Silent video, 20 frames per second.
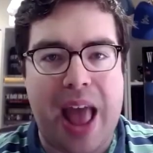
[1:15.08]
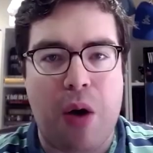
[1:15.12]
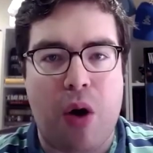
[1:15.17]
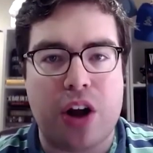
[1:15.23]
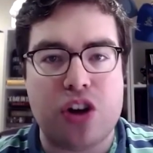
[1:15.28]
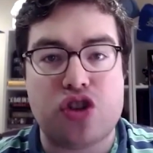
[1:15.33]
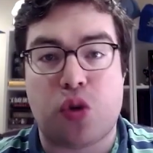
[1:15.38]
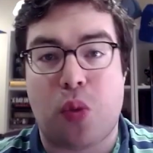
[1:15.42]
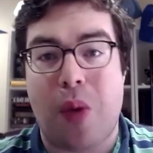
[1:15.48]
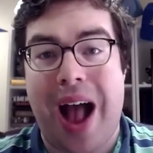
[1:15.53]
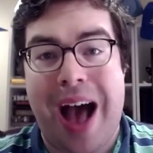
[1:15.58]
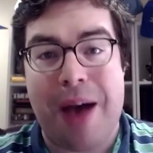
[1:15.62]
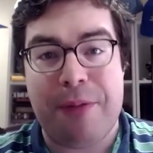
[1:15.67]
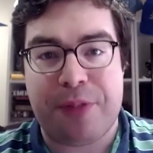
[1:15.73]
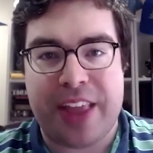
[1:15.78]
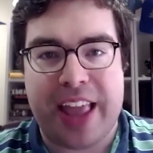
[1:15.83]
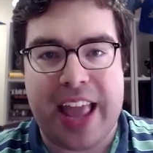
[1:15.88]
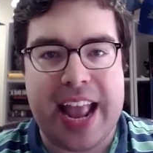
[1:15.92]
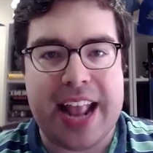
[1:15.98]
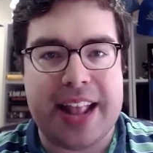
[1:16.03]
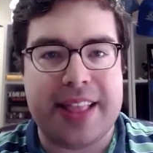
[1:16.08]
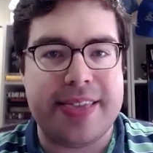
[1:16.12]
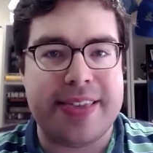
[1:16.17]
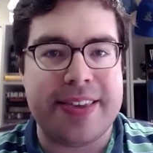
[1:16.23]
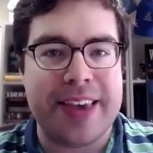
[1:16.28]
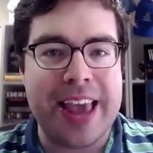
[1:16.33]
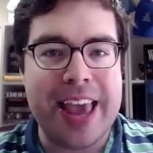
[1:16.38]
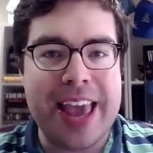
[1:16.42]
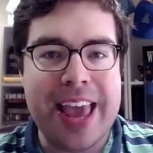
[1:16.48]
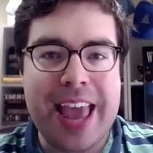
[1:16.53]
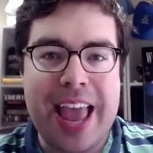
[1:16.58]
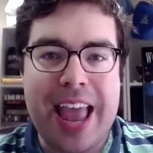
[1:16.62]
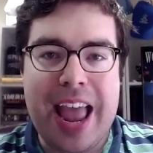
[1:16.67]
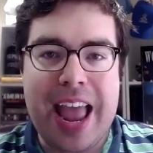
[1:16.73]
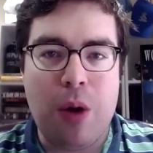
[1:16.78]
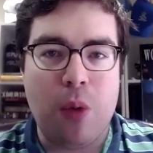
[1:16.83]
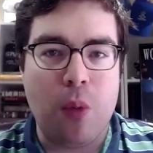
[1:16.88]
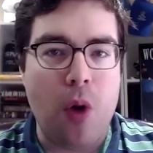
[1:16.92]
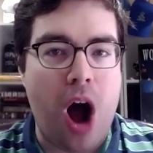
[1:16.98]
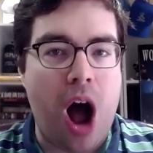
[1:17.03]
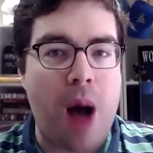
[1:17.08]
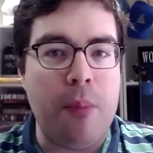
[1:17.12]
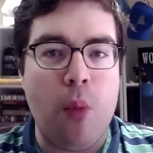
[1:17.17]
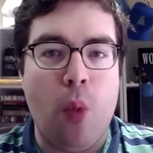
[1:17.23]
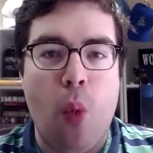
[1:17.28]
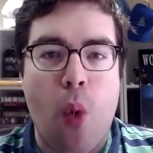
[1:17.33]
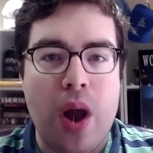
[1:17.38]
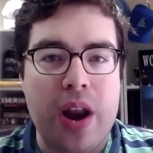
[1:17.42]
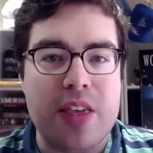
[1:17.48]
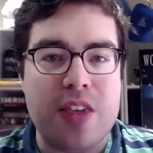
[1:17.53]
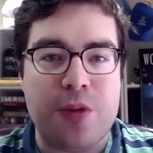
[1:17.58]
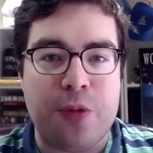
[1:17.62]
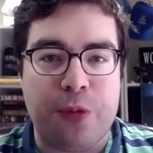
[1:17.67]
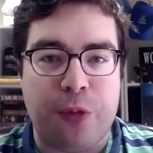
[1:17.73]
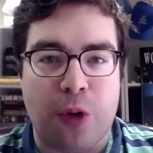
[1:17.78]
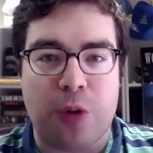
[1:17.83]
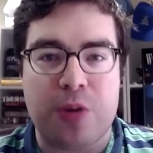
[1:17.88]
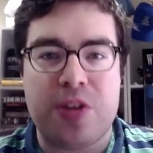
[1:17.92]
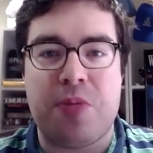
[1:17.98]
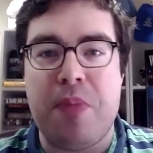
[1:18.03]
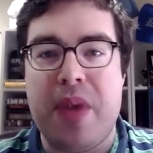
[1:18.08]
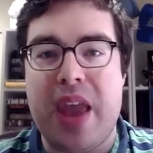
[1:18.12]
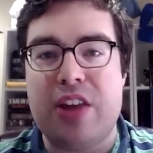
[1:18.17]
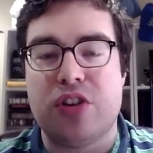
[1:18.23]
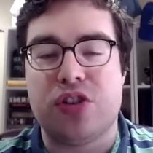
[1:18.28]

on DraftKings. Rahm won his first major